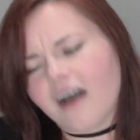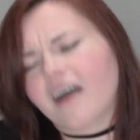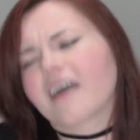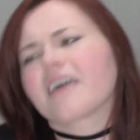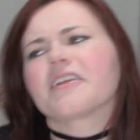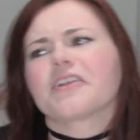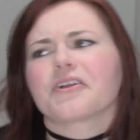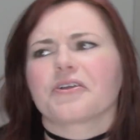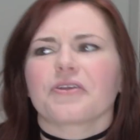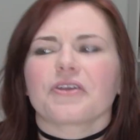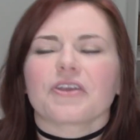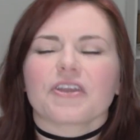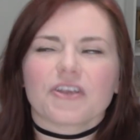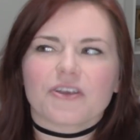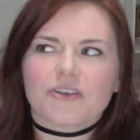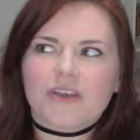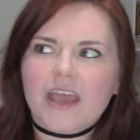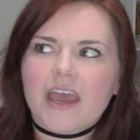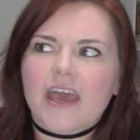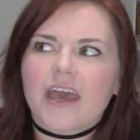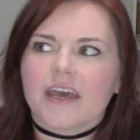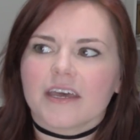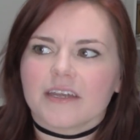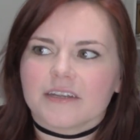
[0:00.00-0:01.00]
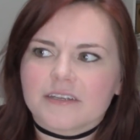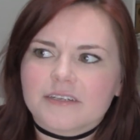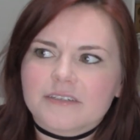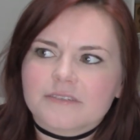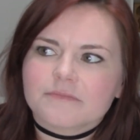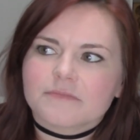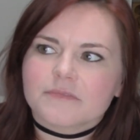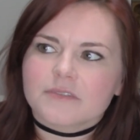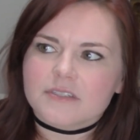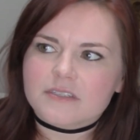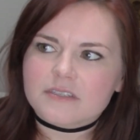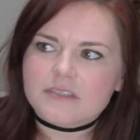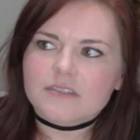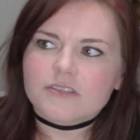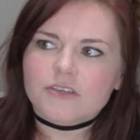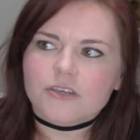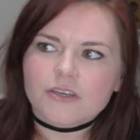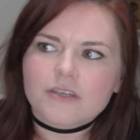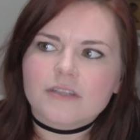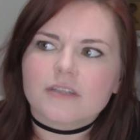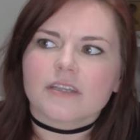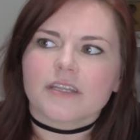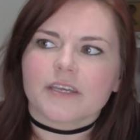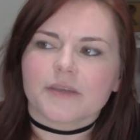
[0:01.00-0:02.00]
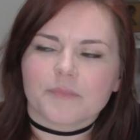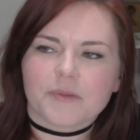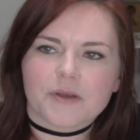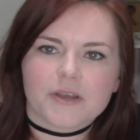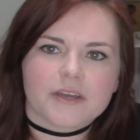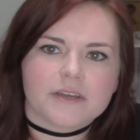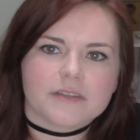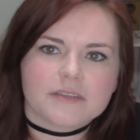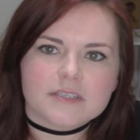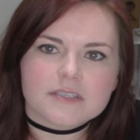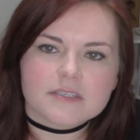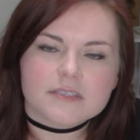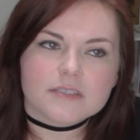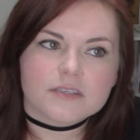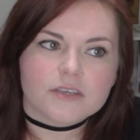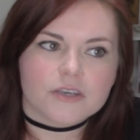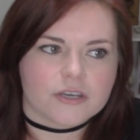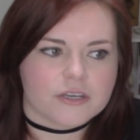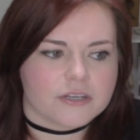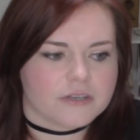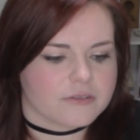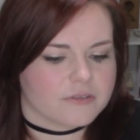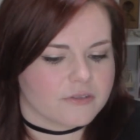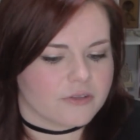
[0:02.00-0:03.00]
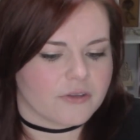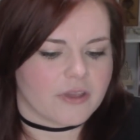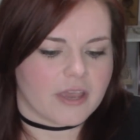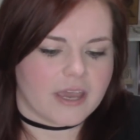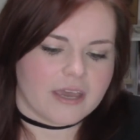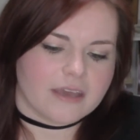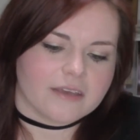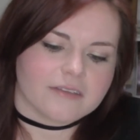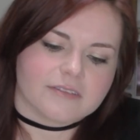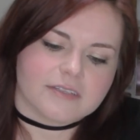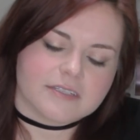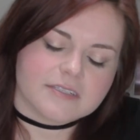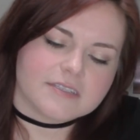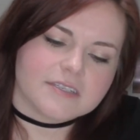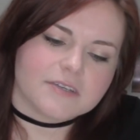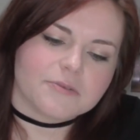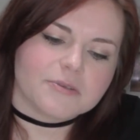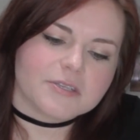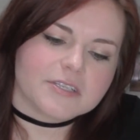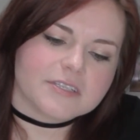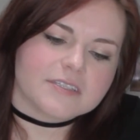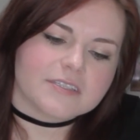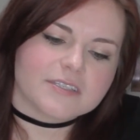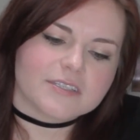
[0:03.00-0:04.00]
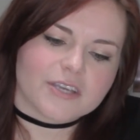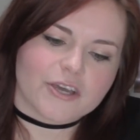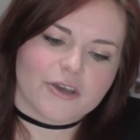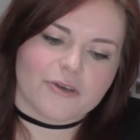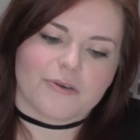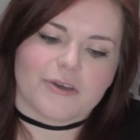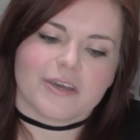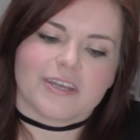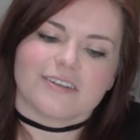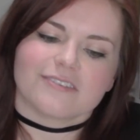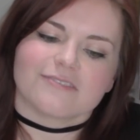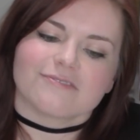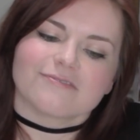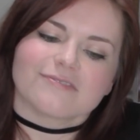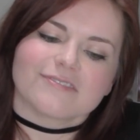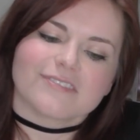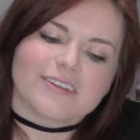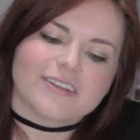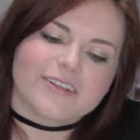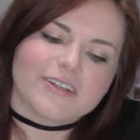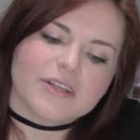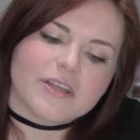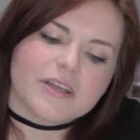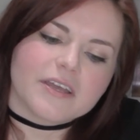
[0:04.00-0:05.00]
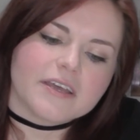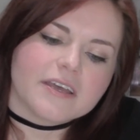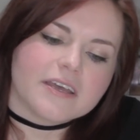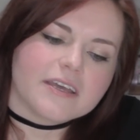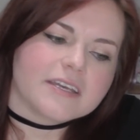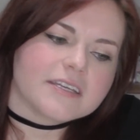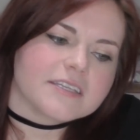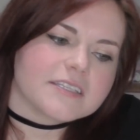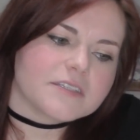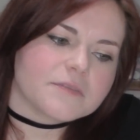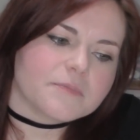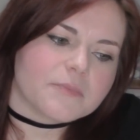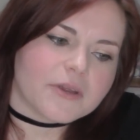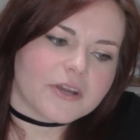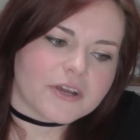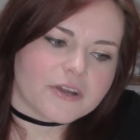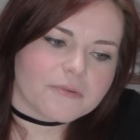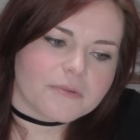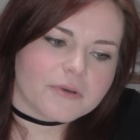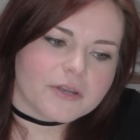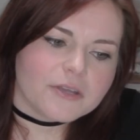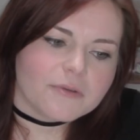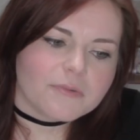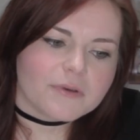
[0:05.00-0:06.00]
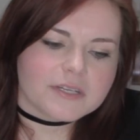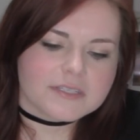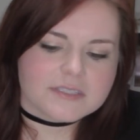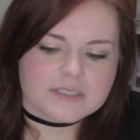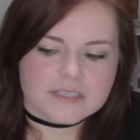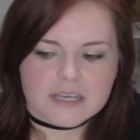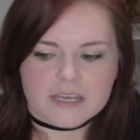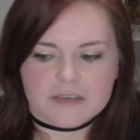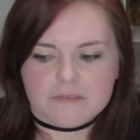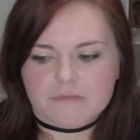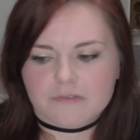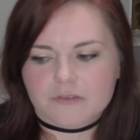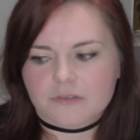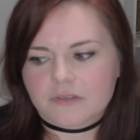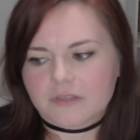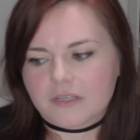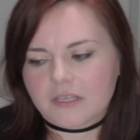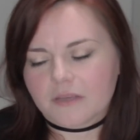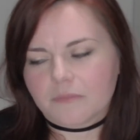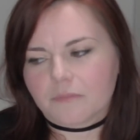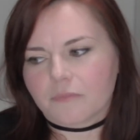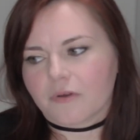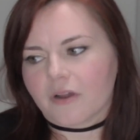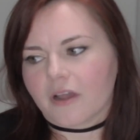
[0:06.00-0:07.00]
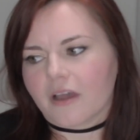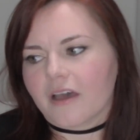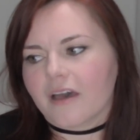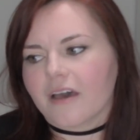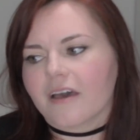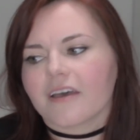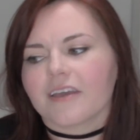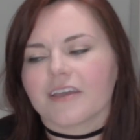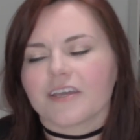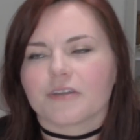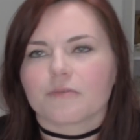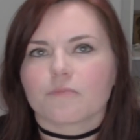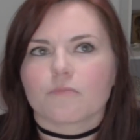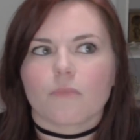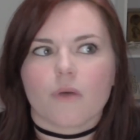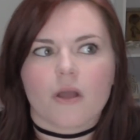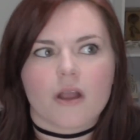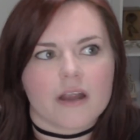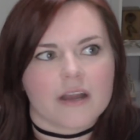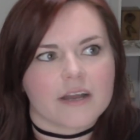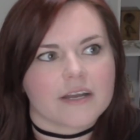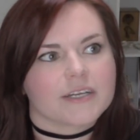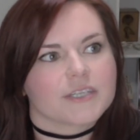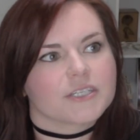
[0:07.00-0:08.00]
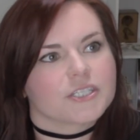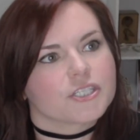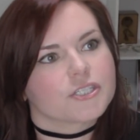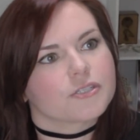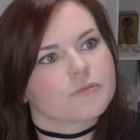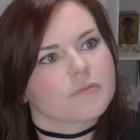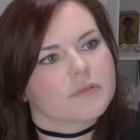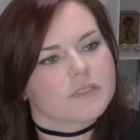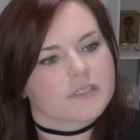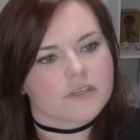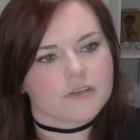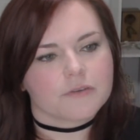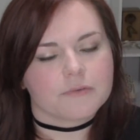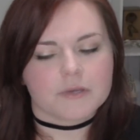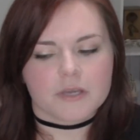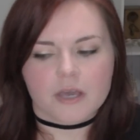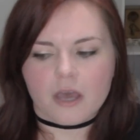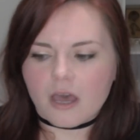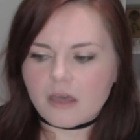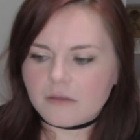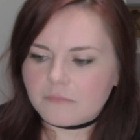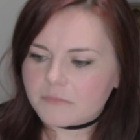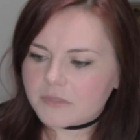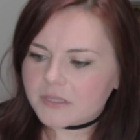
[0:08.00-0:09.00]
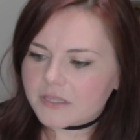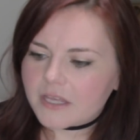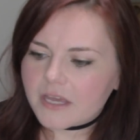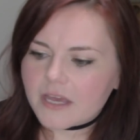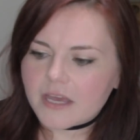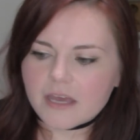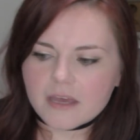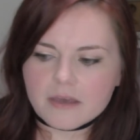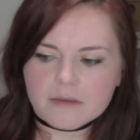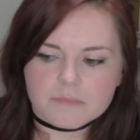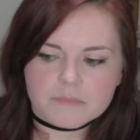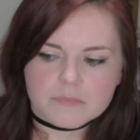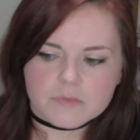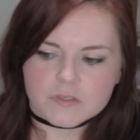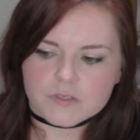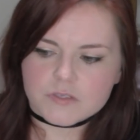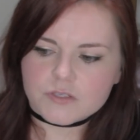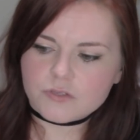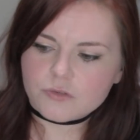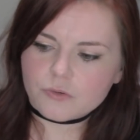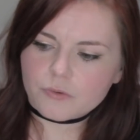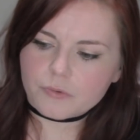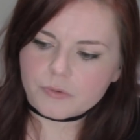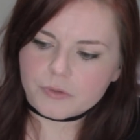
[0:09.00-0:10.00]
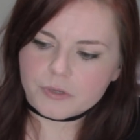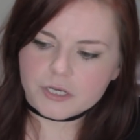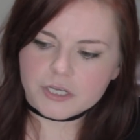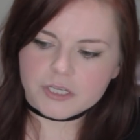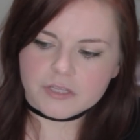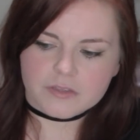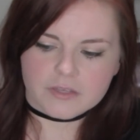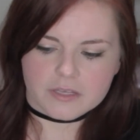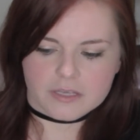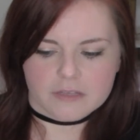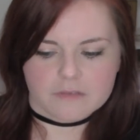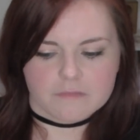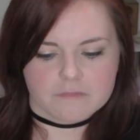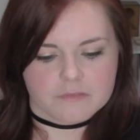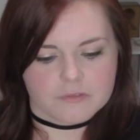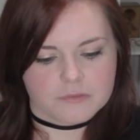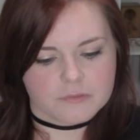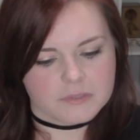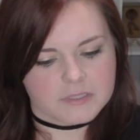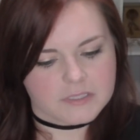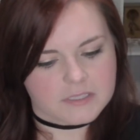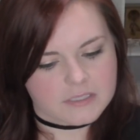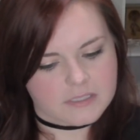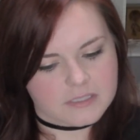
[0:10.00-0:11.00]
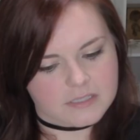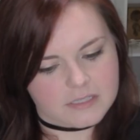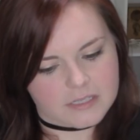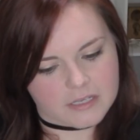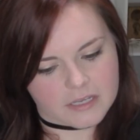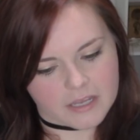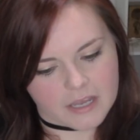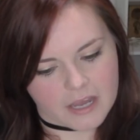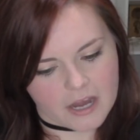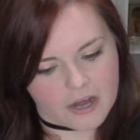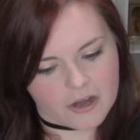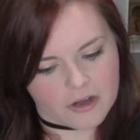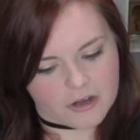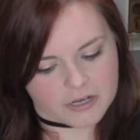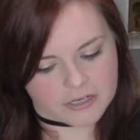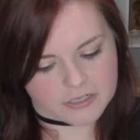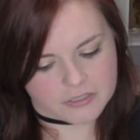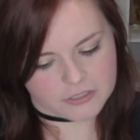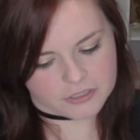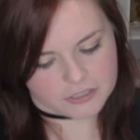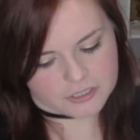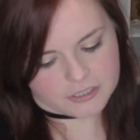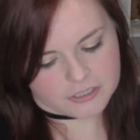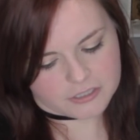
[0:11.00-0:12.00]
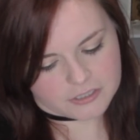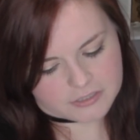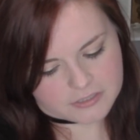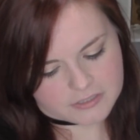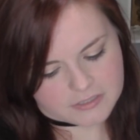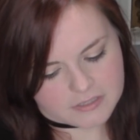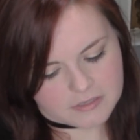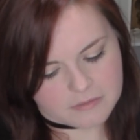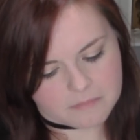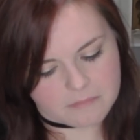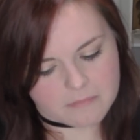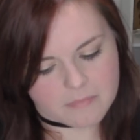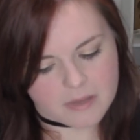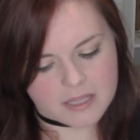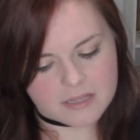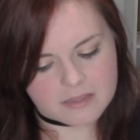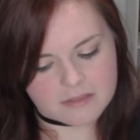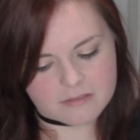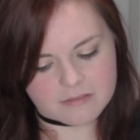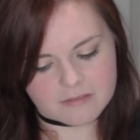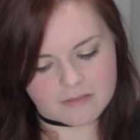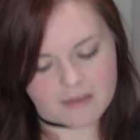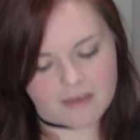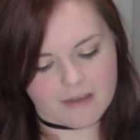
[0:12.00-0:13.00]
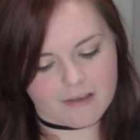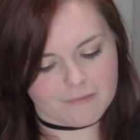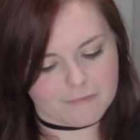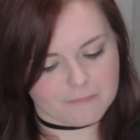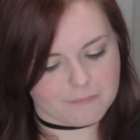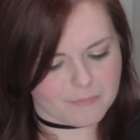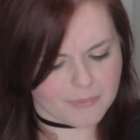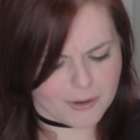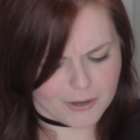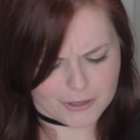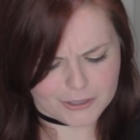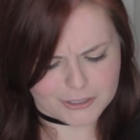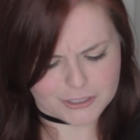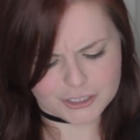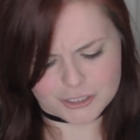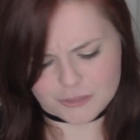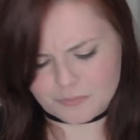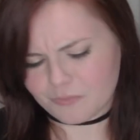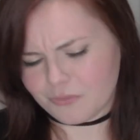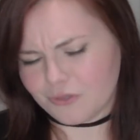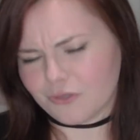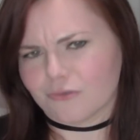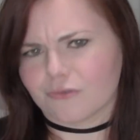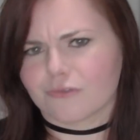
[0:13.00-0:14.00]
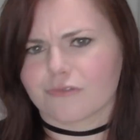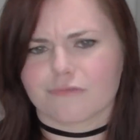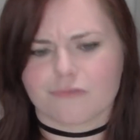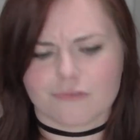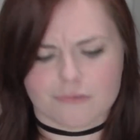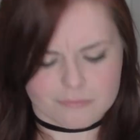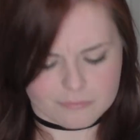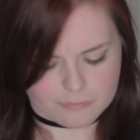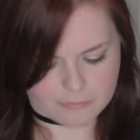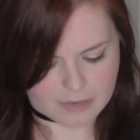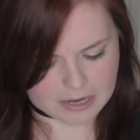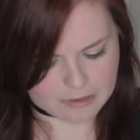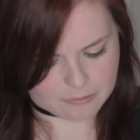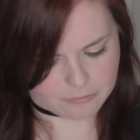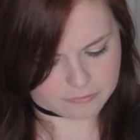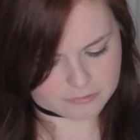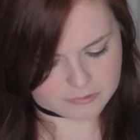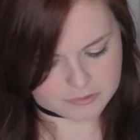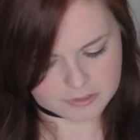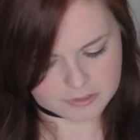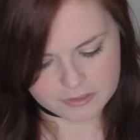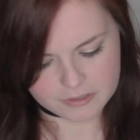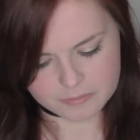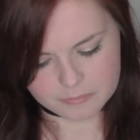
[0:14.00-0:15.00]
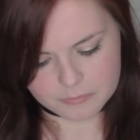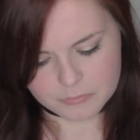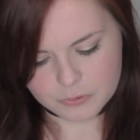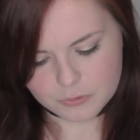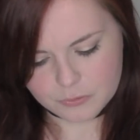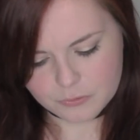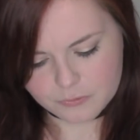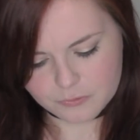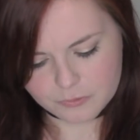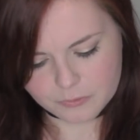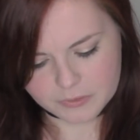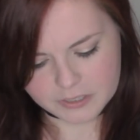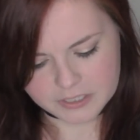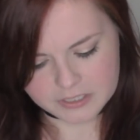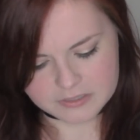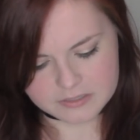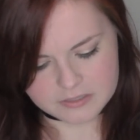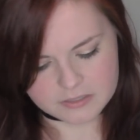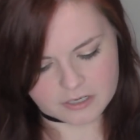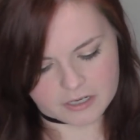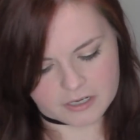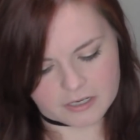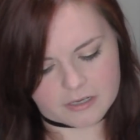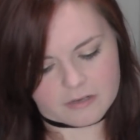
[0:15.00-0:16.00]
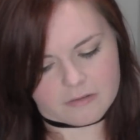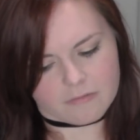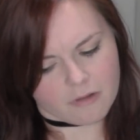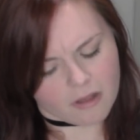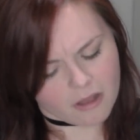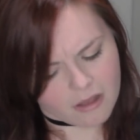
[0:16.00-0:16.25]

Clearing your head. This is good, Libra. This is good. Okay, let's see where this is going. Spirit, what do you want to say for Libra in March? What's going on with them? The story, the influences, the characters in the month of March. Beautiful. Wow. Beautiful way to start.